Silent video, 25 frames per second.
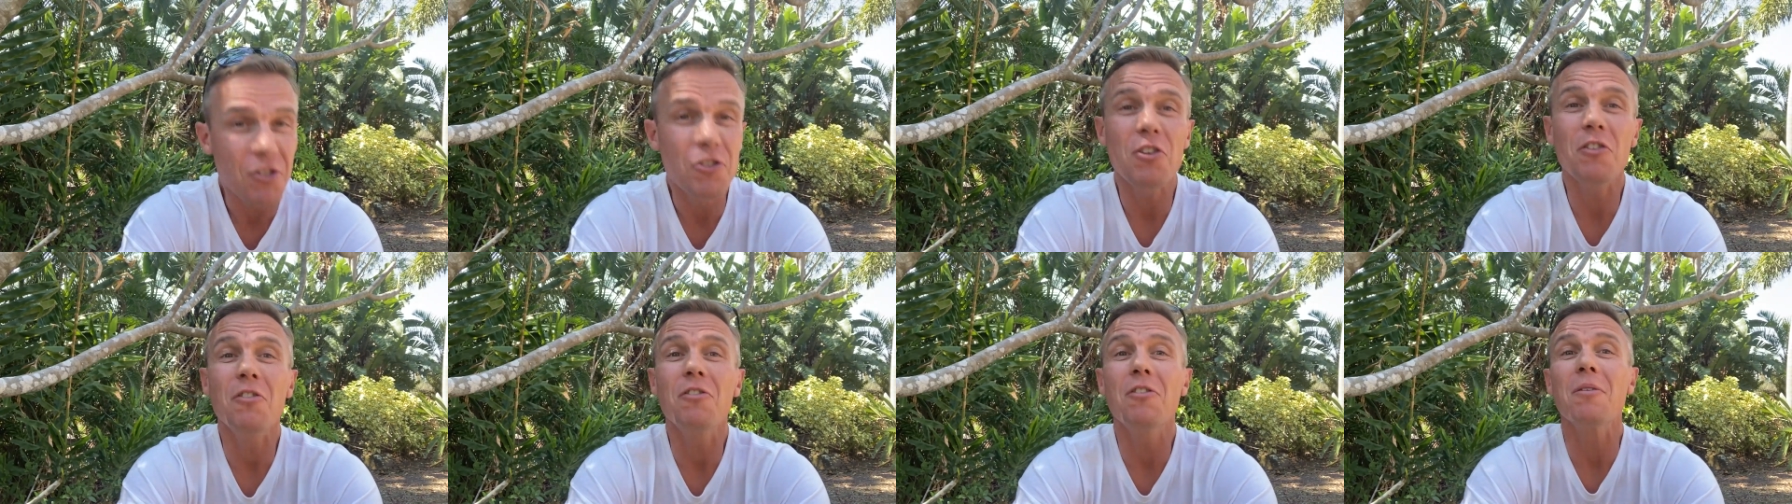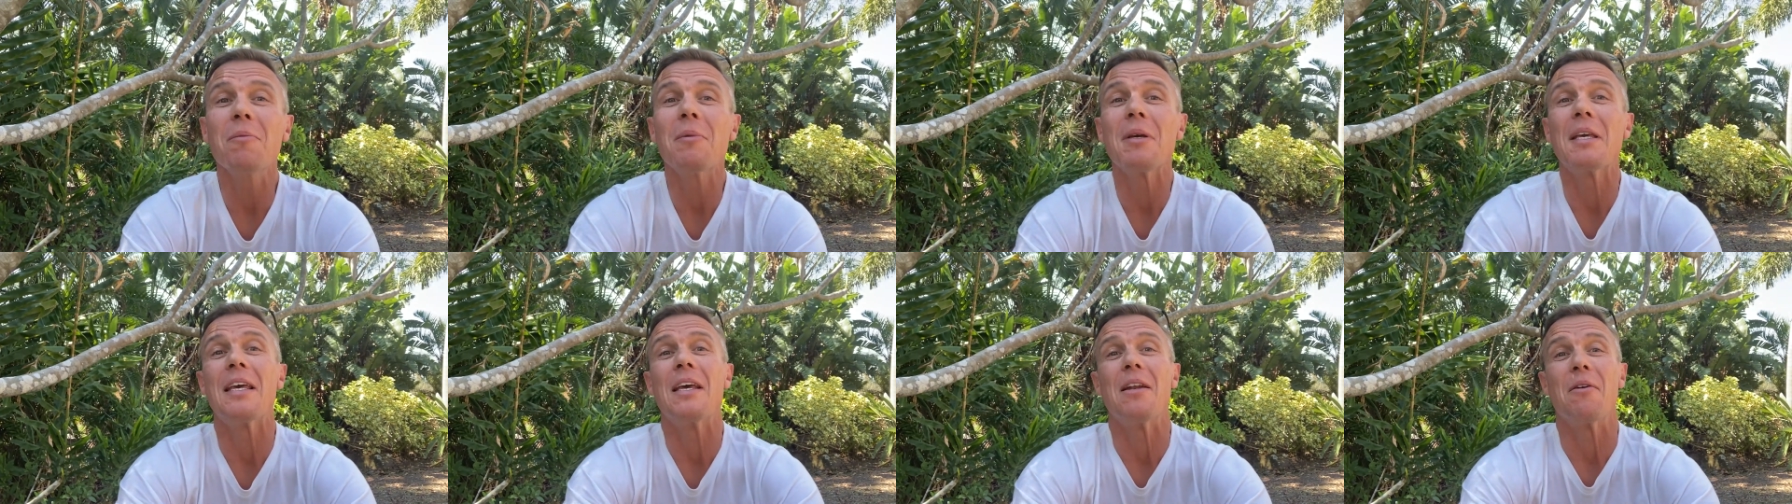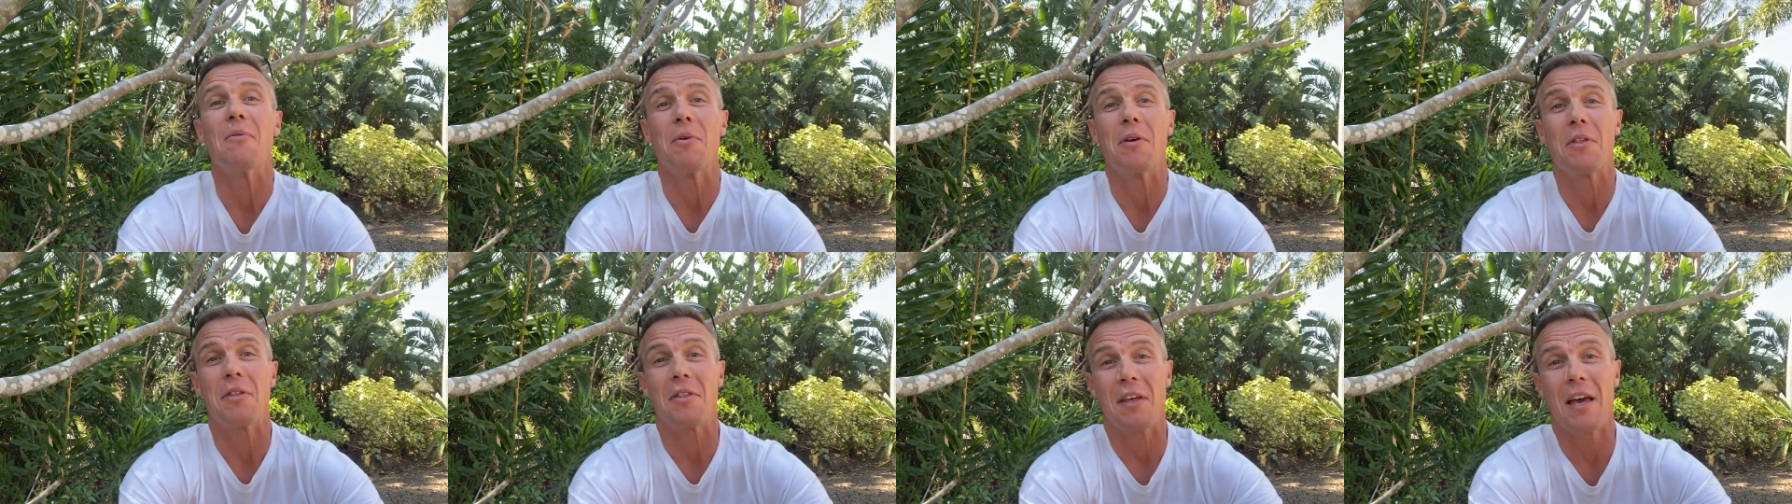just to
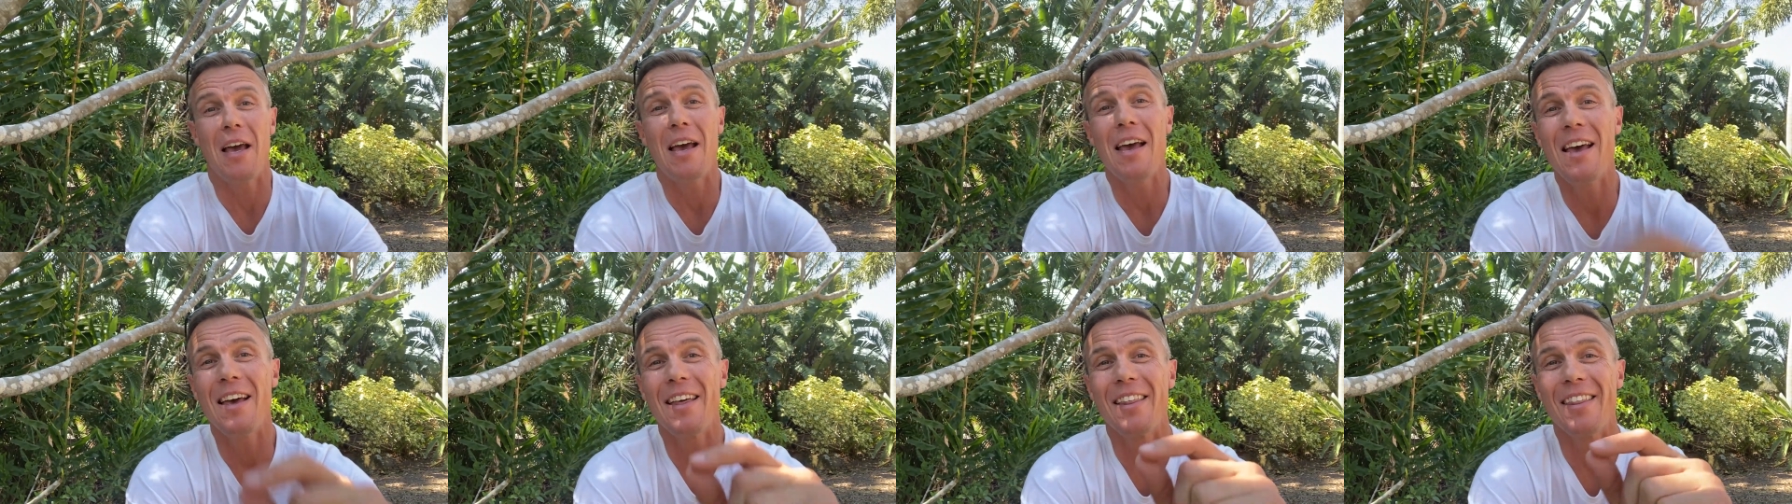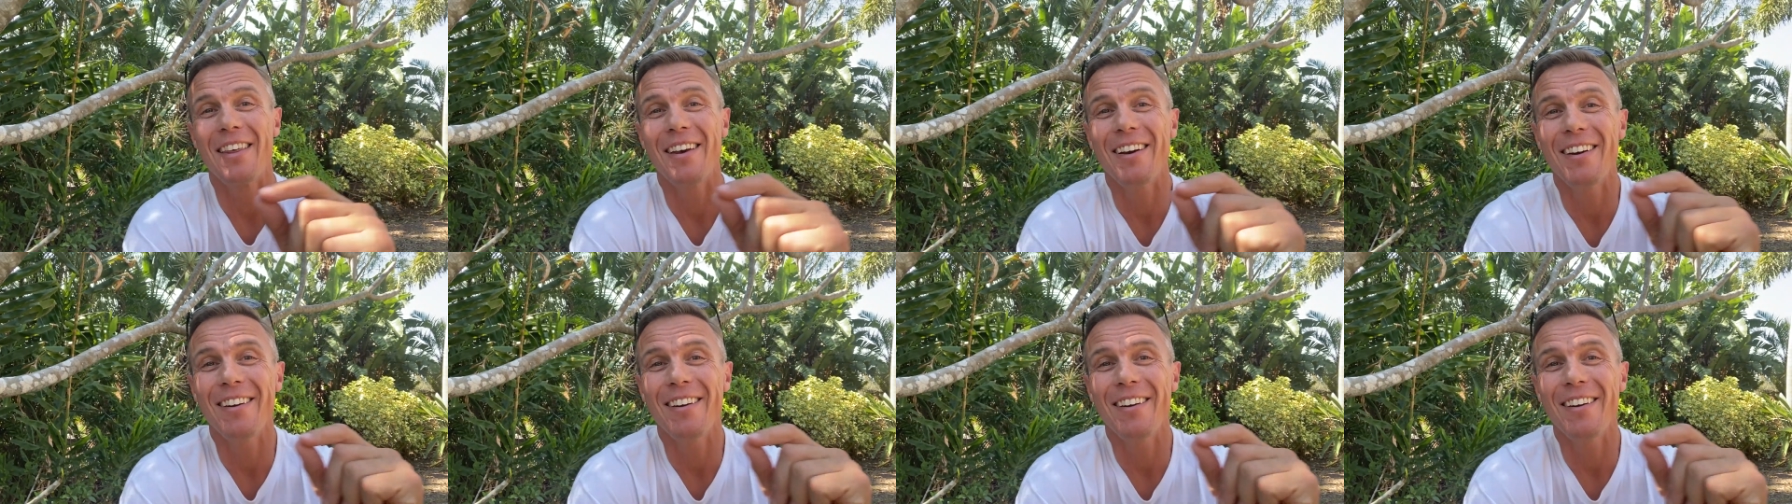begin with,